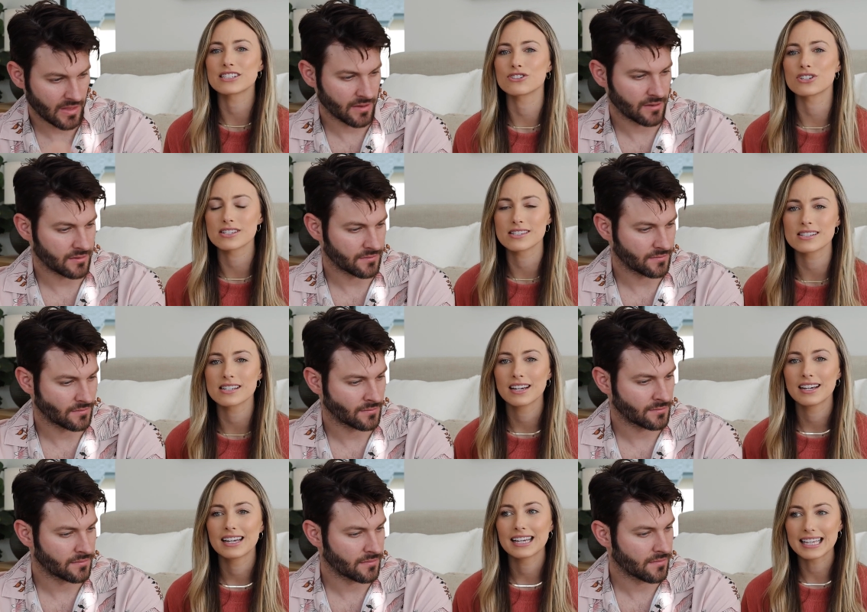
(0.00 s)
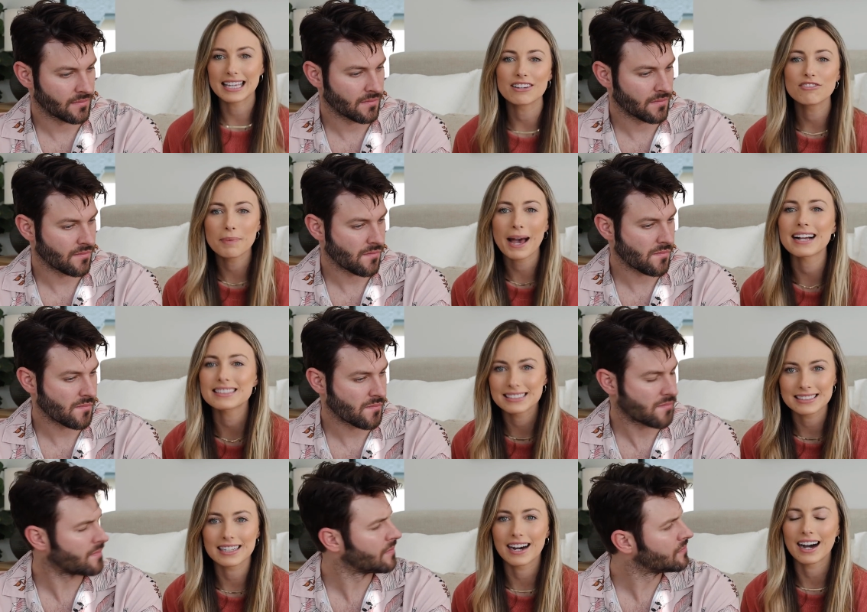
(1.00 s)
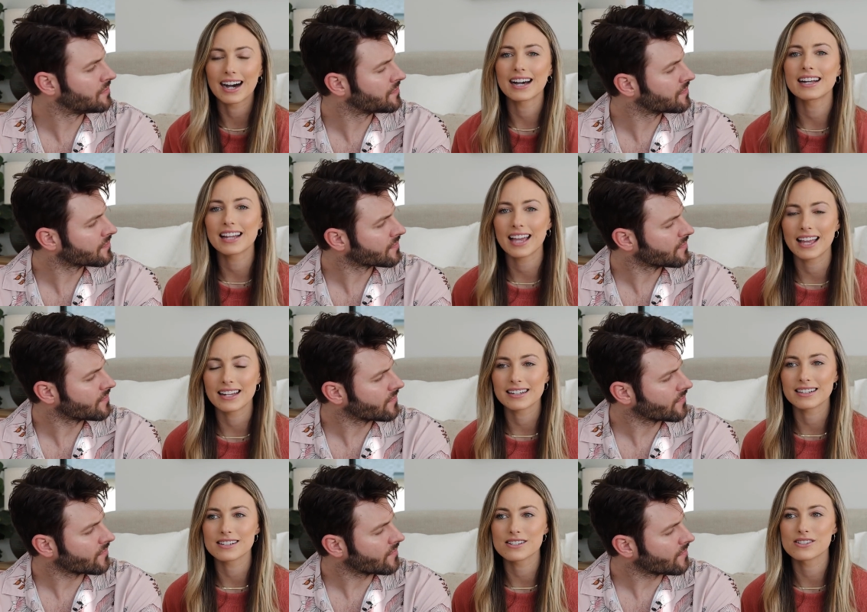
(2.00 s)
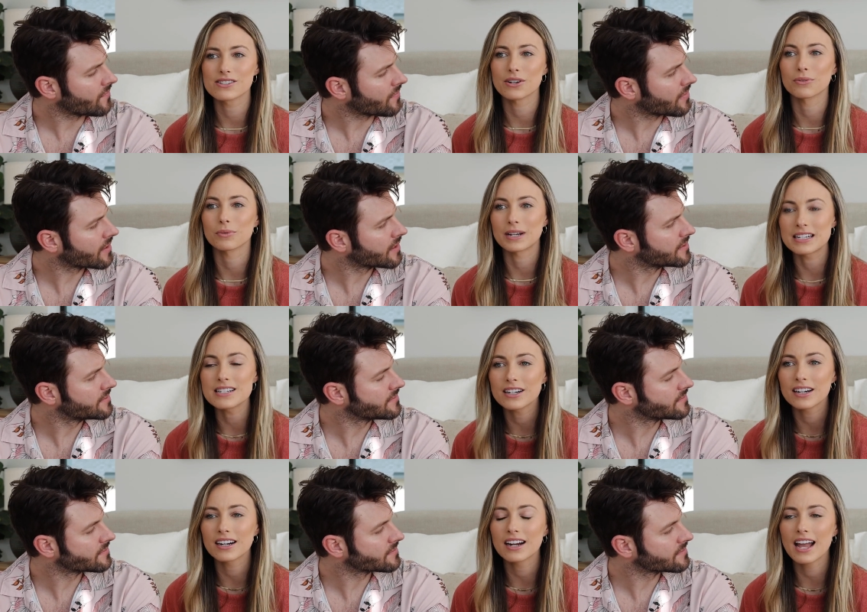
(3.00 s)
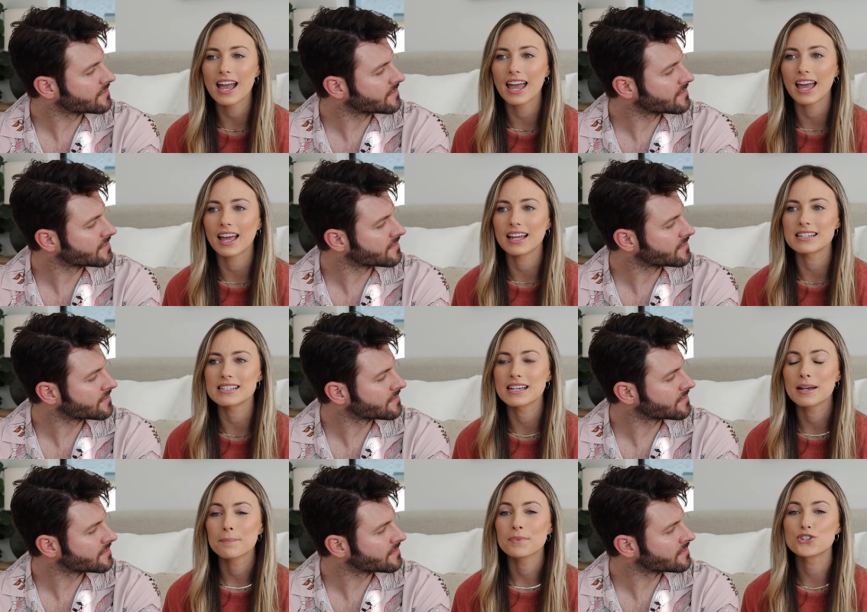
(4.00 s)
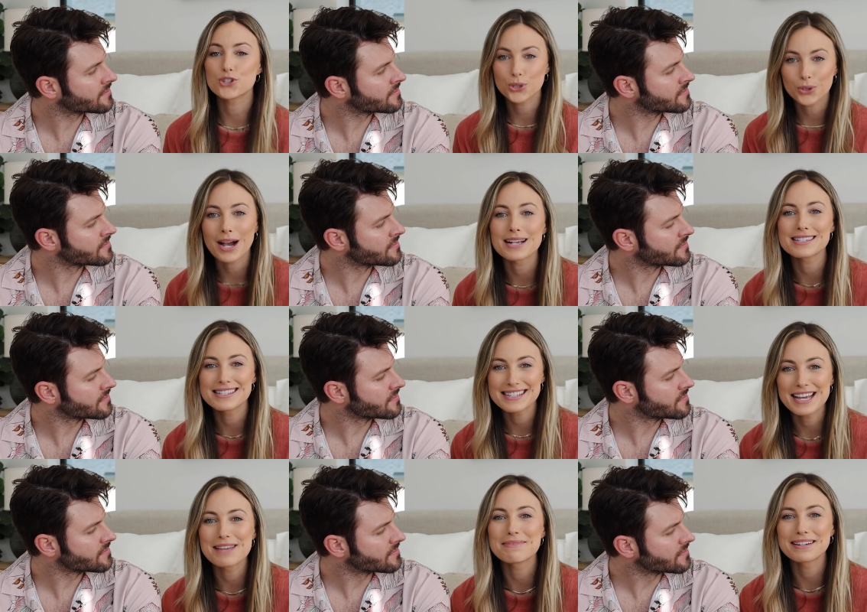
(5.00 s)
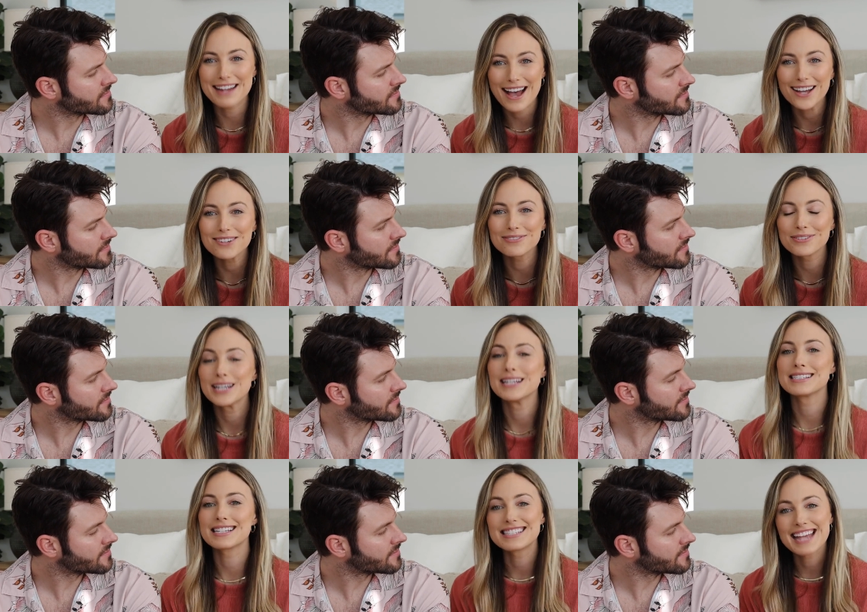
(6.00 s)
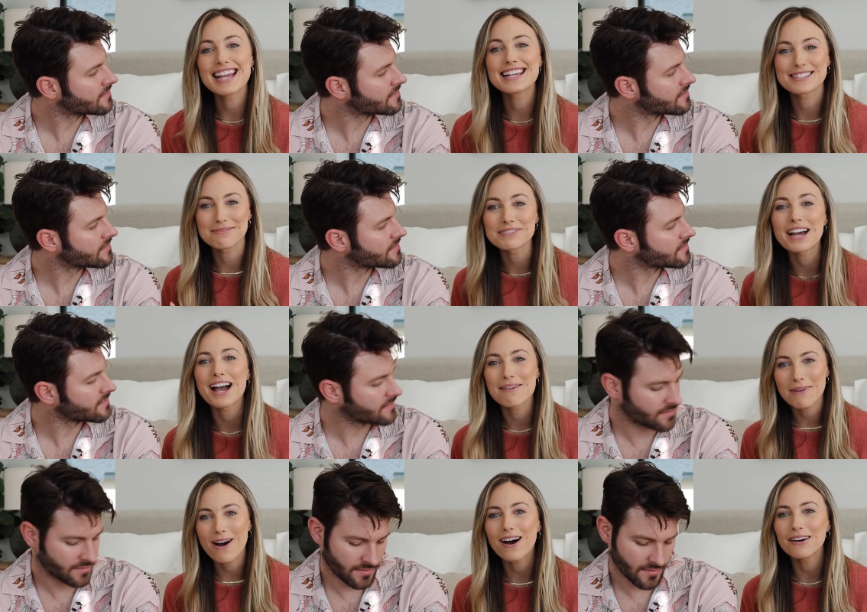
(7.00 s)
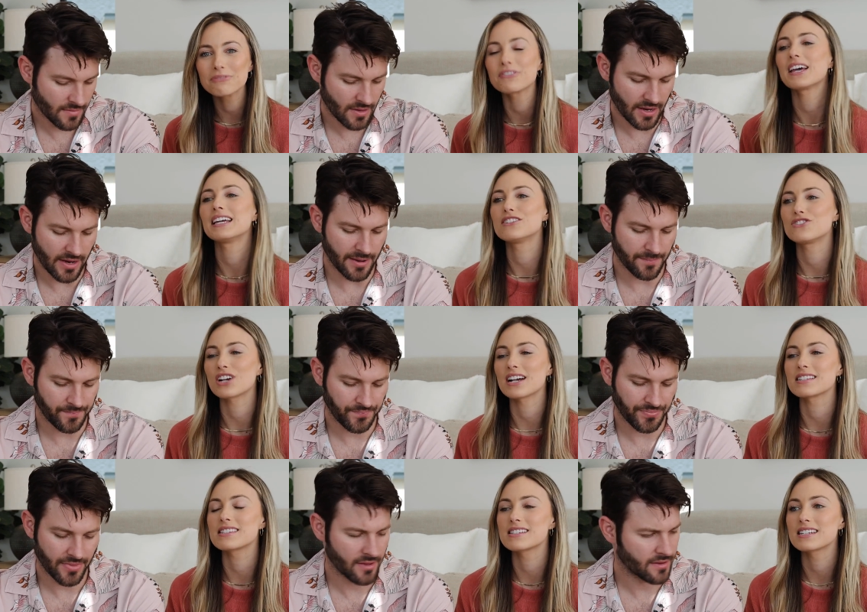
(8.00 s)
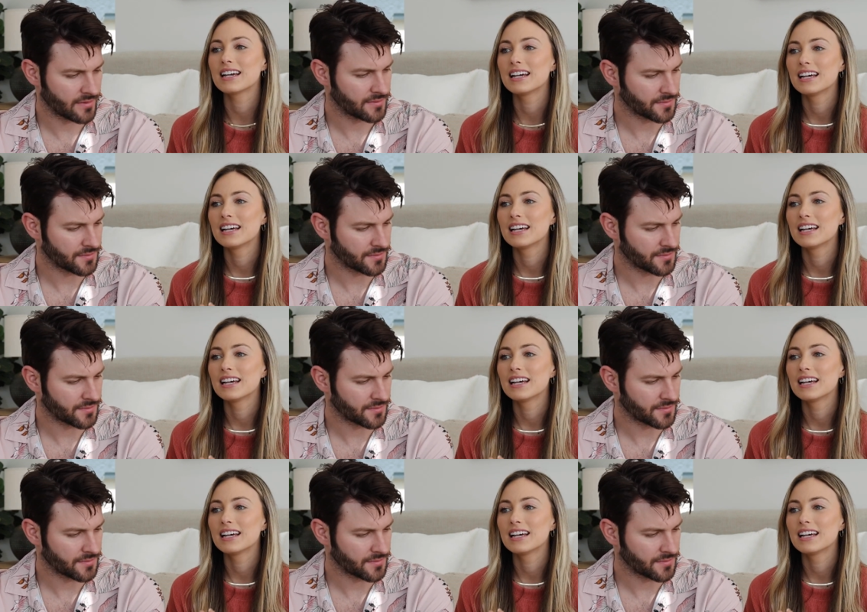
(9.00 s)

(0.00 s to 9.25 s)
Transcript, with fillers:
Speaker 1: to just give back to God and surrender and trust Him enough to take some time off and yep. just